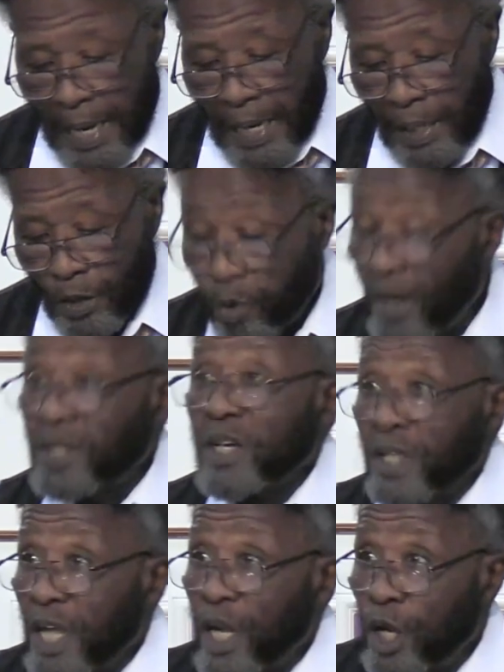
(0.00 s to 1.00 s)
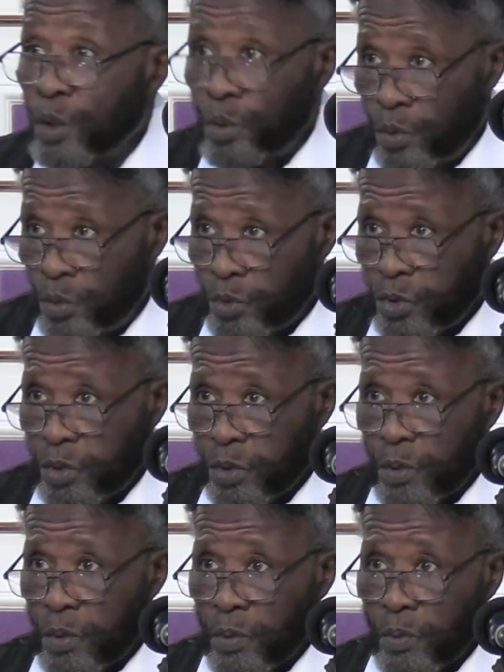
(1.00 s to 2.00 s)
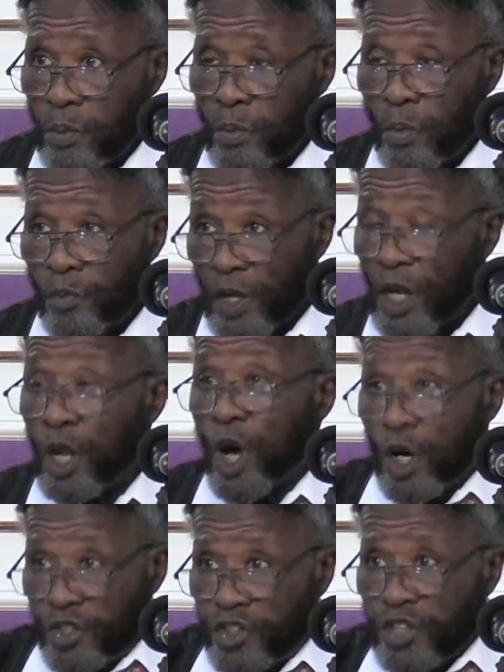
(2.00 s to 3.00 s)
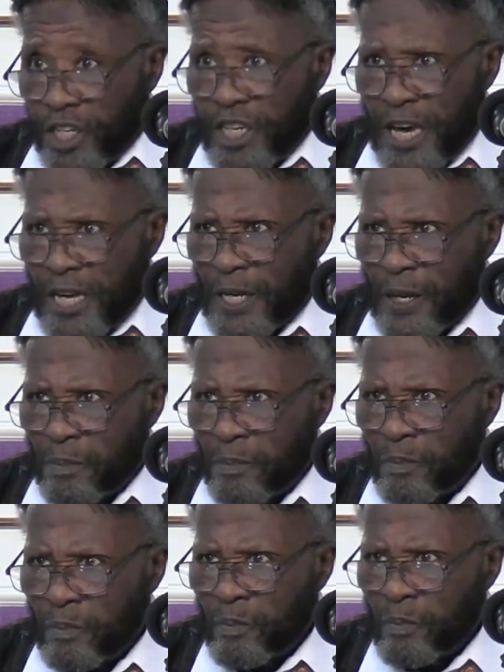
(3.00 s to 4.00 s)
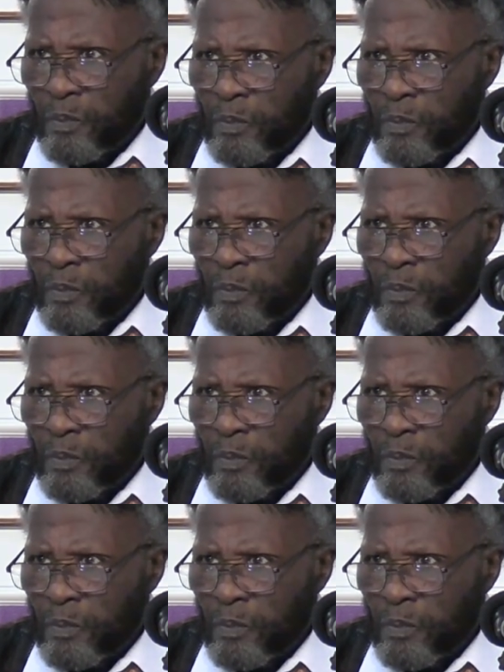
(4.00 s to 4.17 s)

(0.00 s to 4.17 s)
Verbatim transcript: Uh, what did they lose? They lost the kingdom.